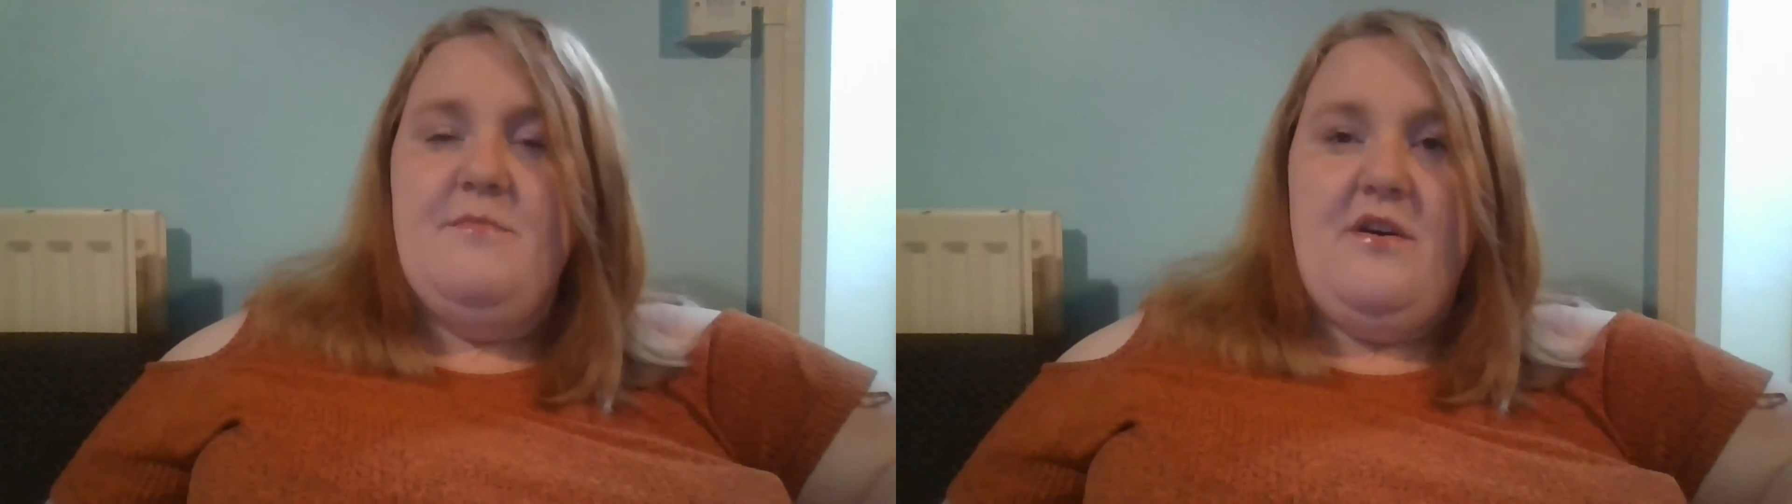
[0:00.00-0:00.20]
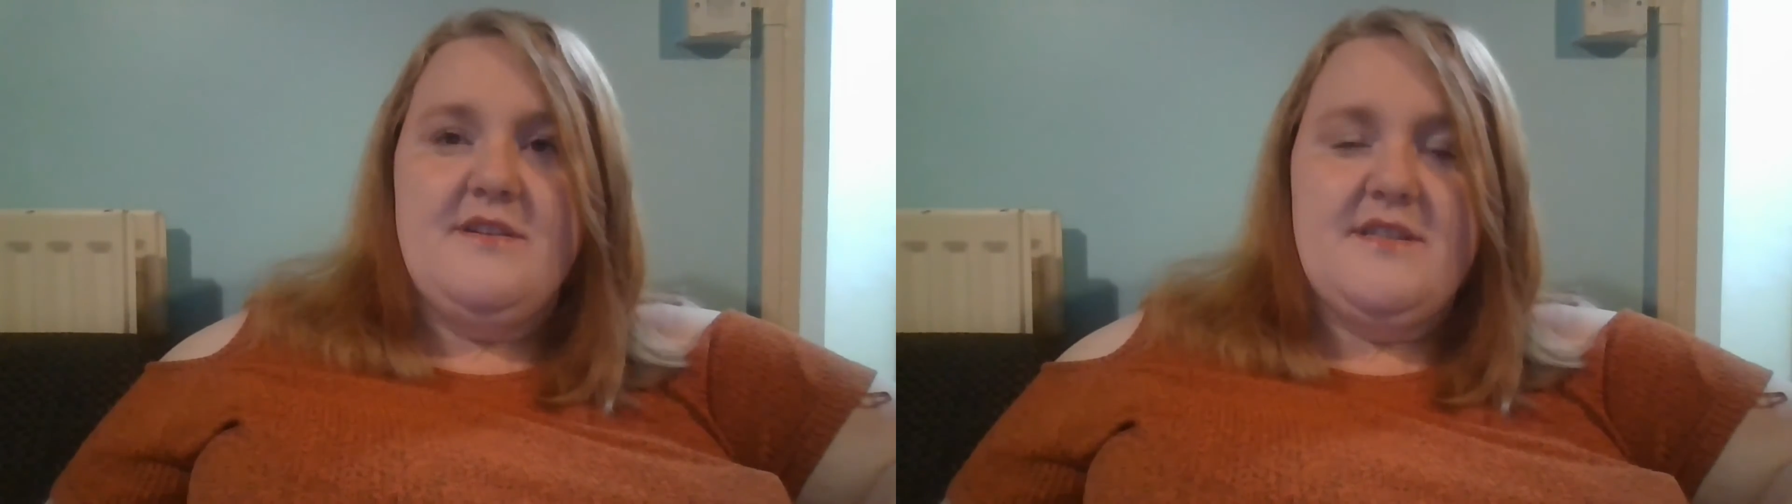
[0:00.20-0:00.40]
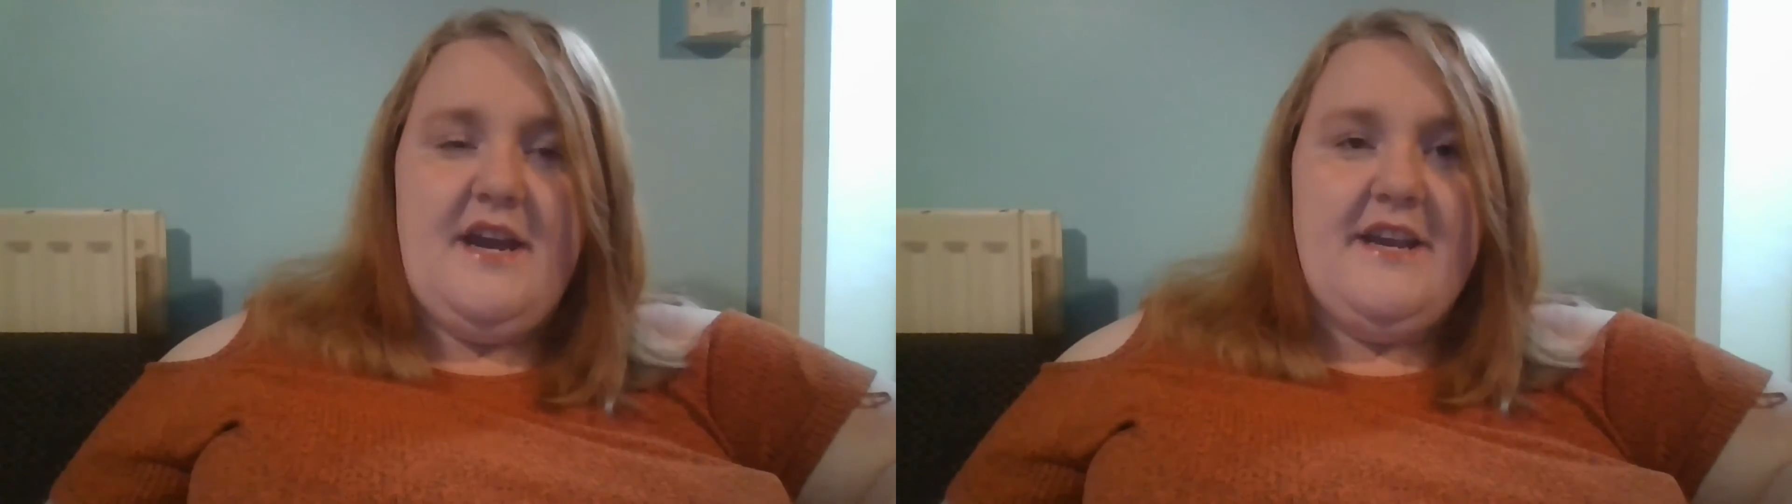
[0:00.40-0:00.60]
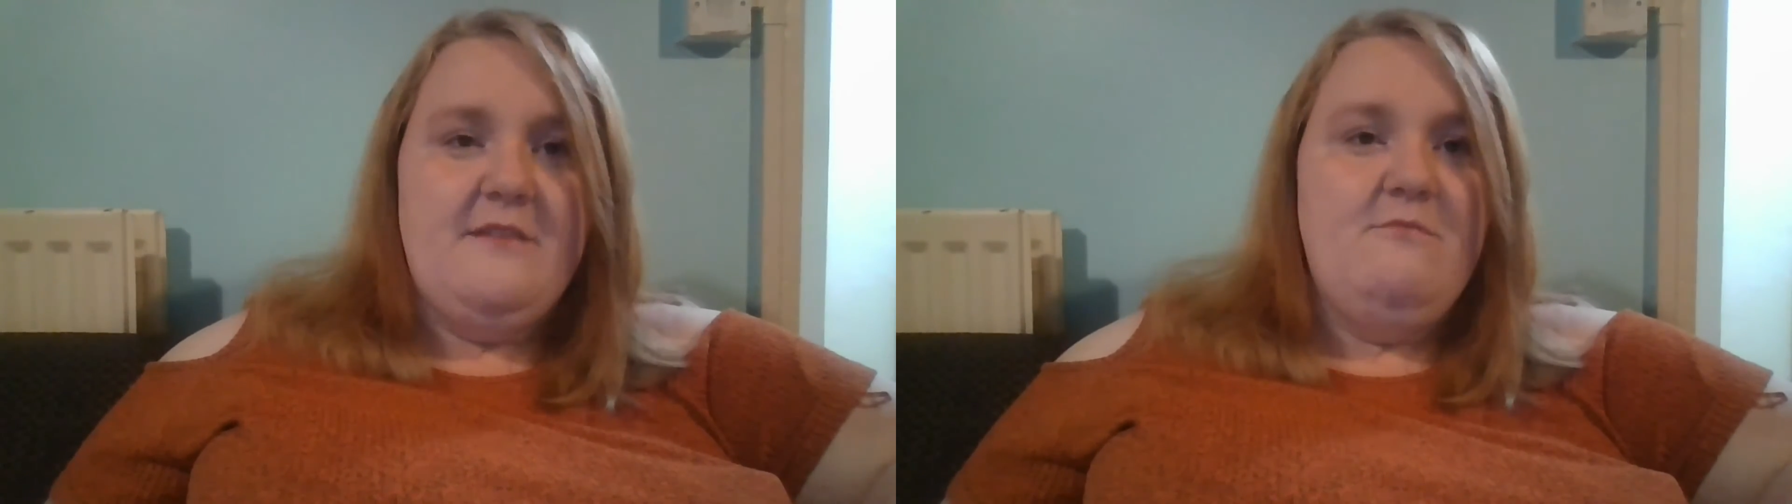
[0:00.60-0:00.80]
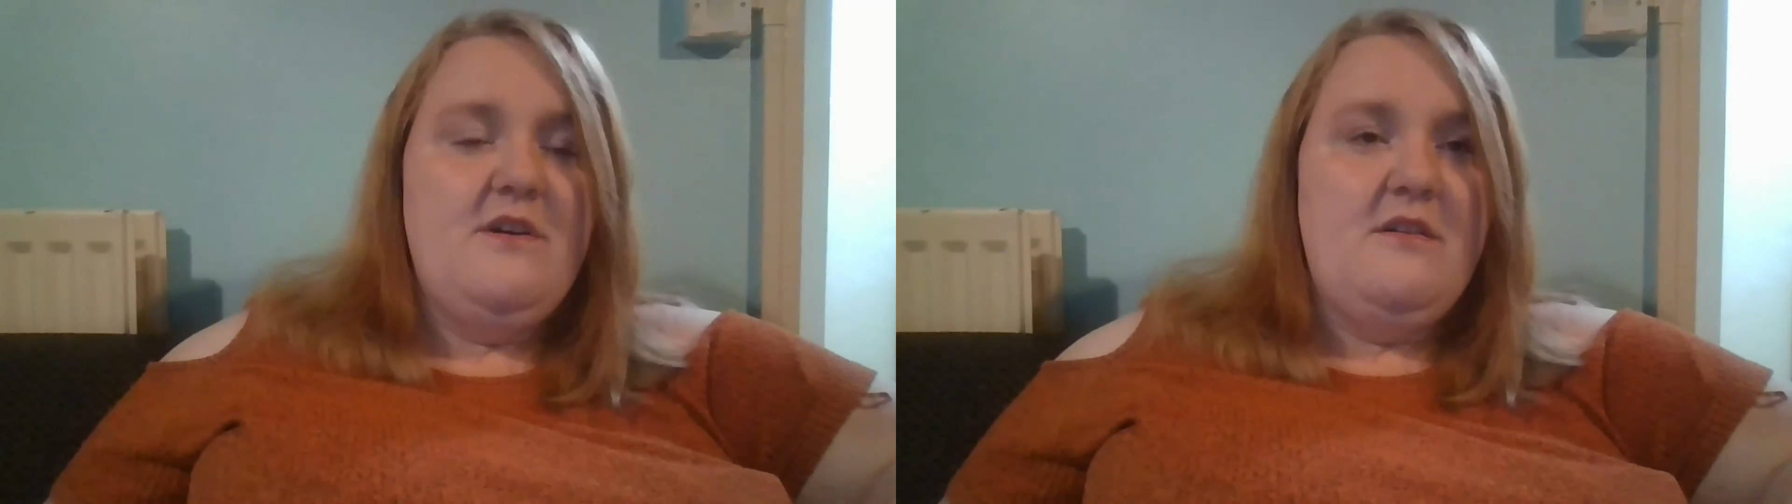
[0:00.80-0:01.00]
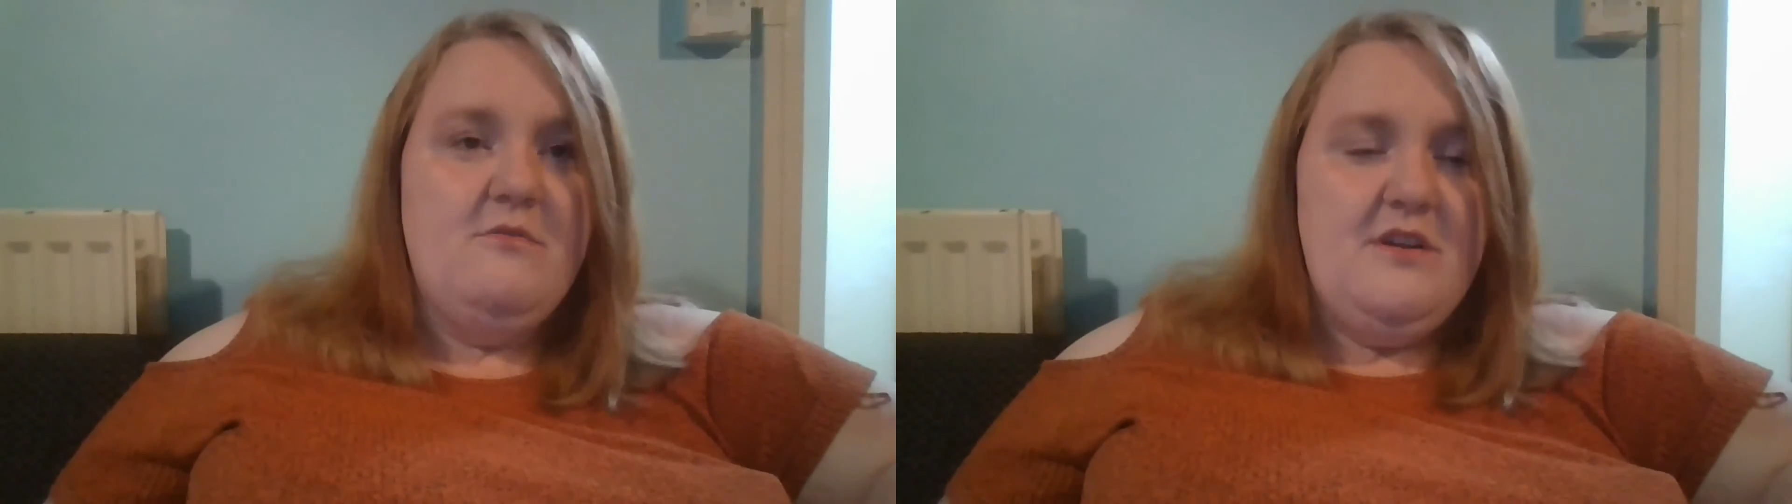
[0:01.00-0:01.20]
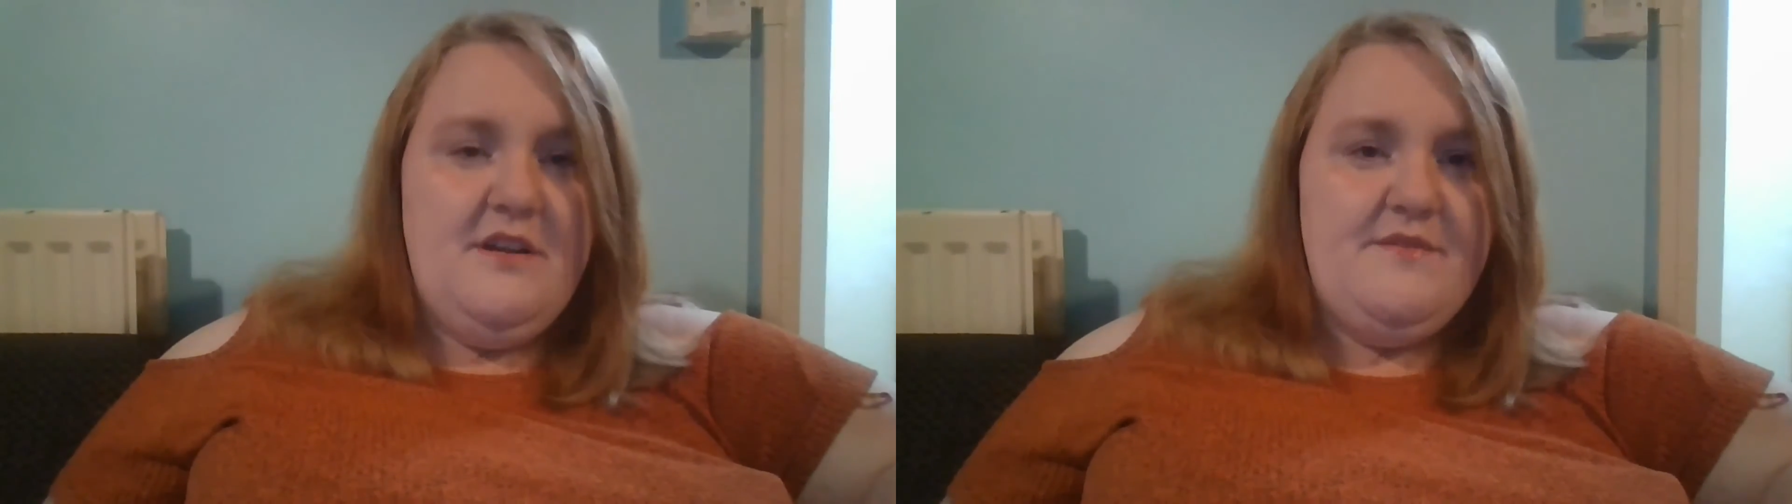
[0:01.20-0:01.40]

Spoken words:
by saying, well,